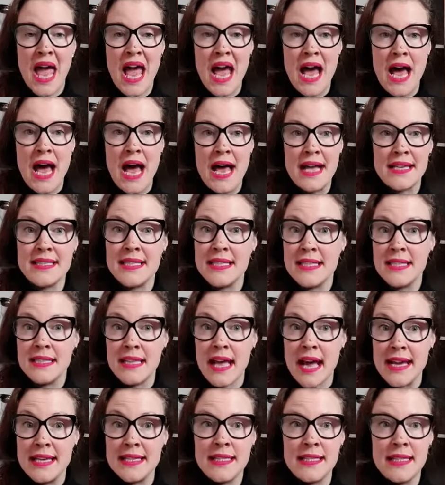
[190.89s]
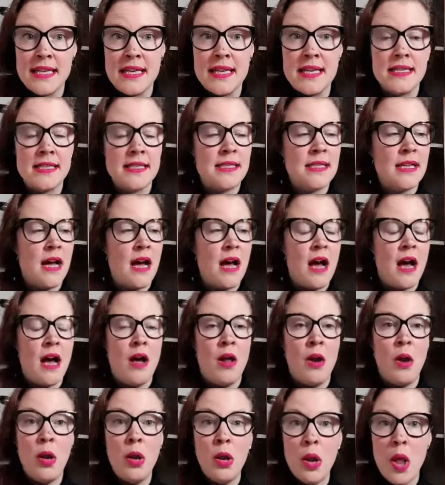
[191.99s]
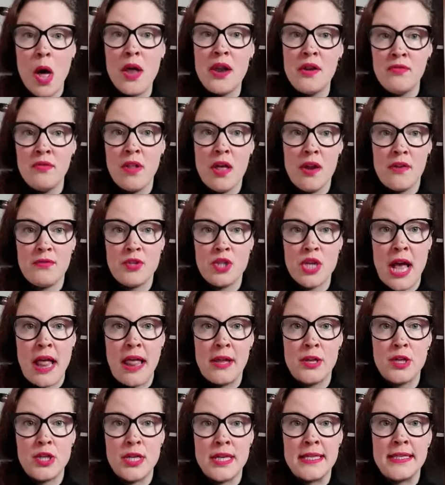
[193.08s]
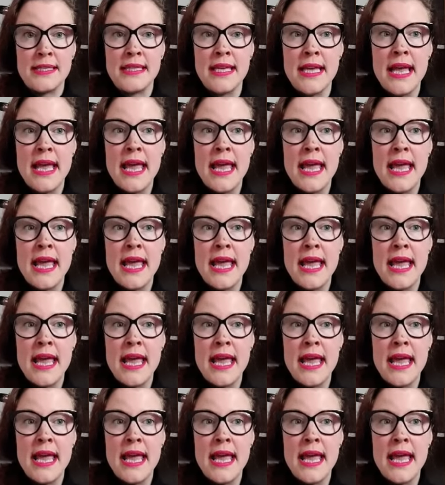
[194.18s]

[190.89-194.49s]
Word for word: uh, cystitis, uh, a lot of, lot of challenges.